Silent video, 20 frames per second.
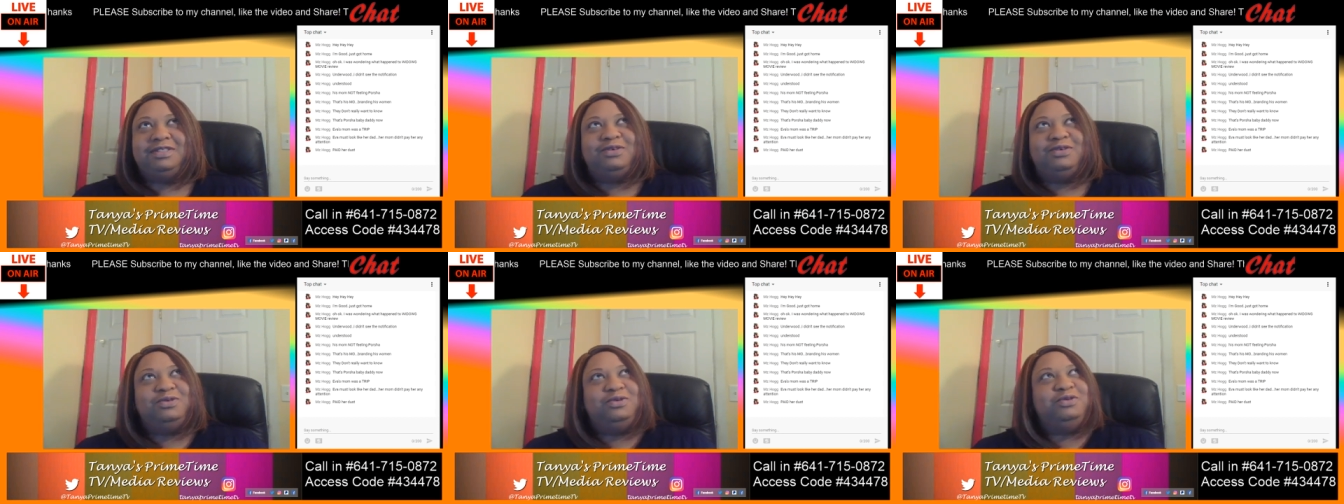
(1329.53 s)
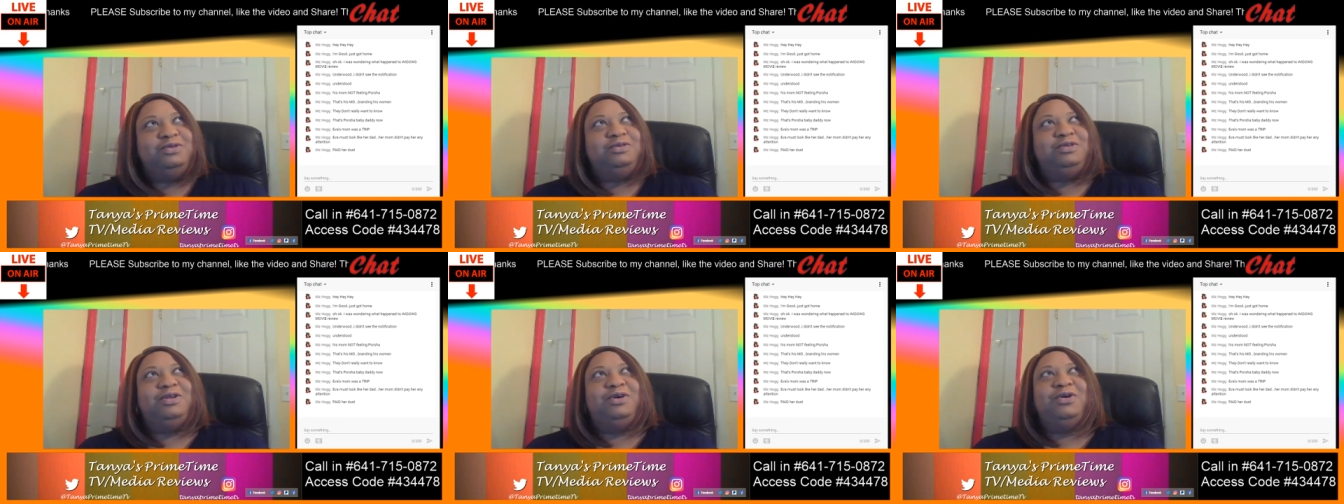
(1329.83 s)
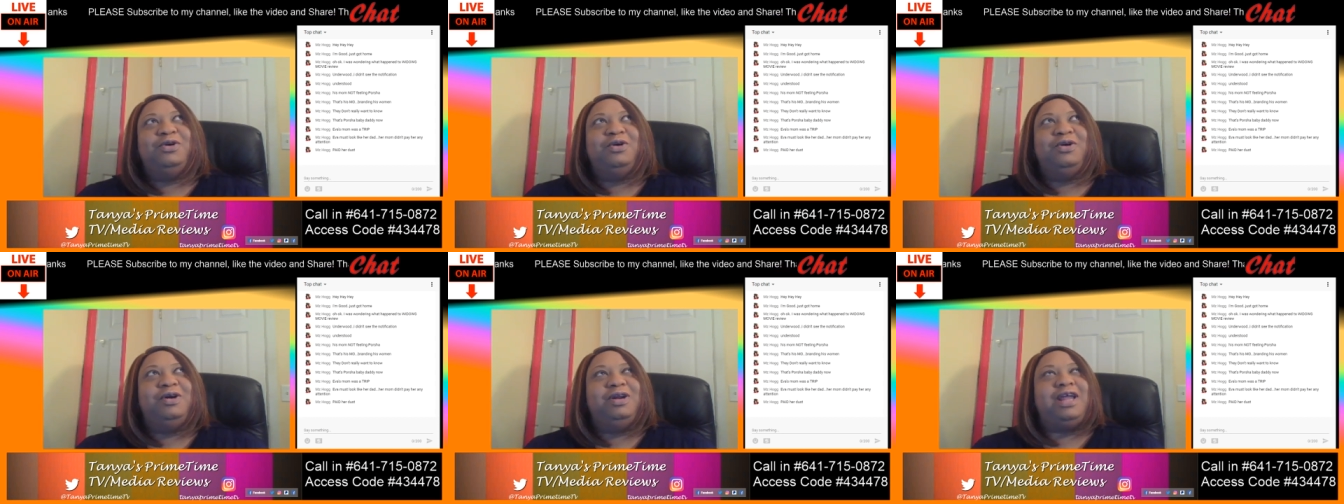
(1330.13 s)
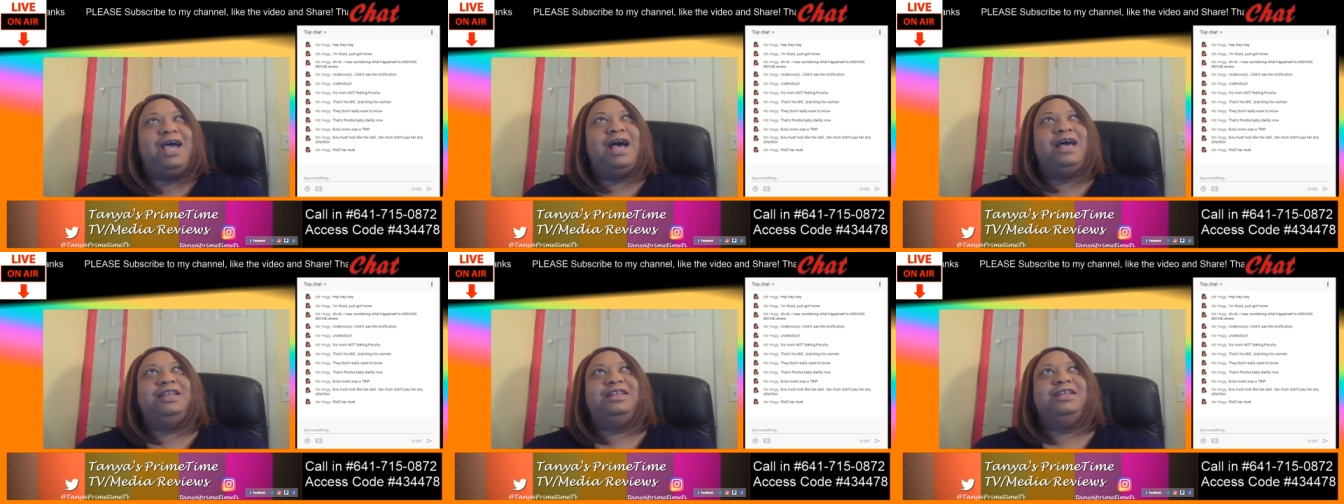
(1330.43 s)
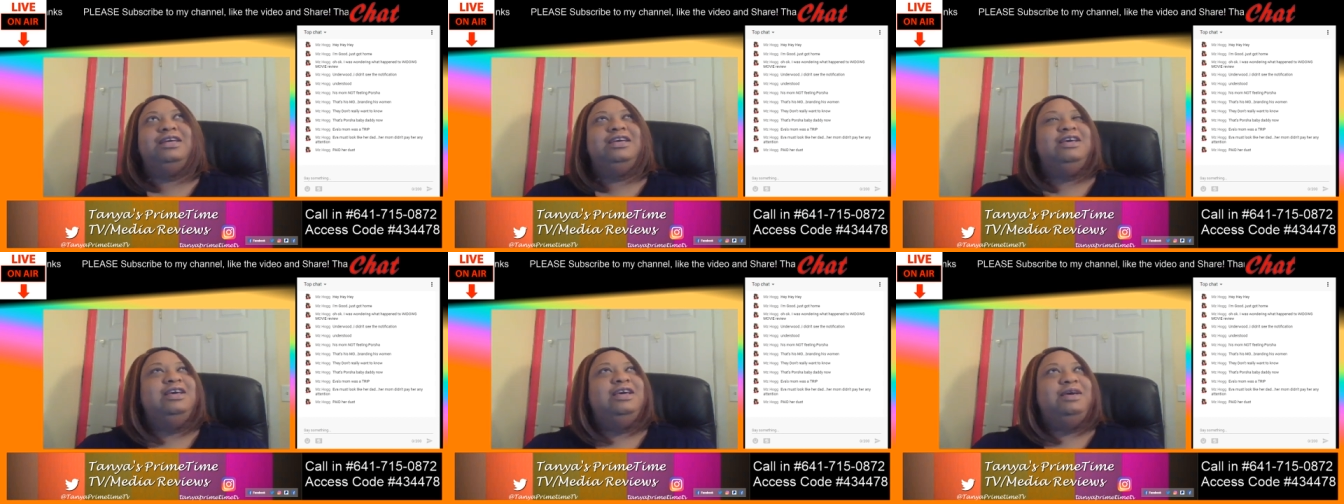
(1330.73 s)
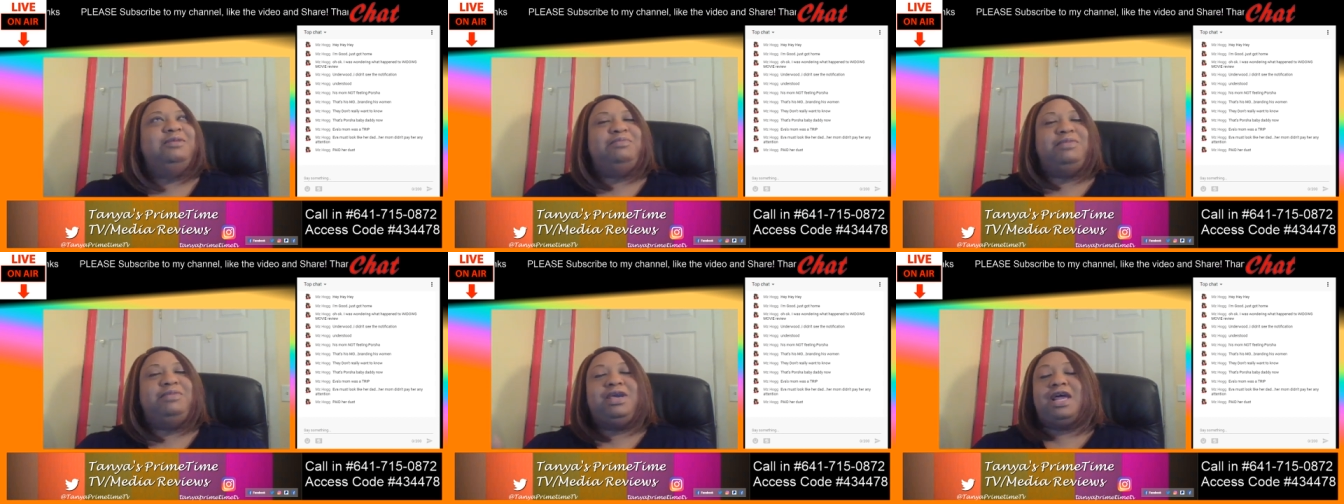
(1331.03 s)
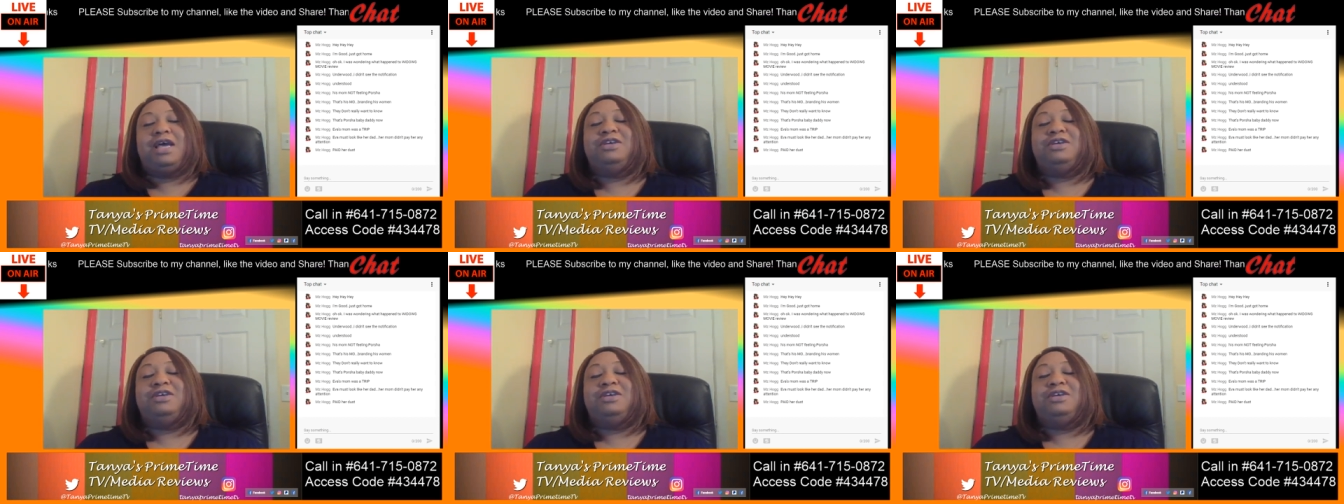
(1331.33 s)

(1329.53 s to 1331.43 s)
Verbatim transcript: Oh Lord, I man,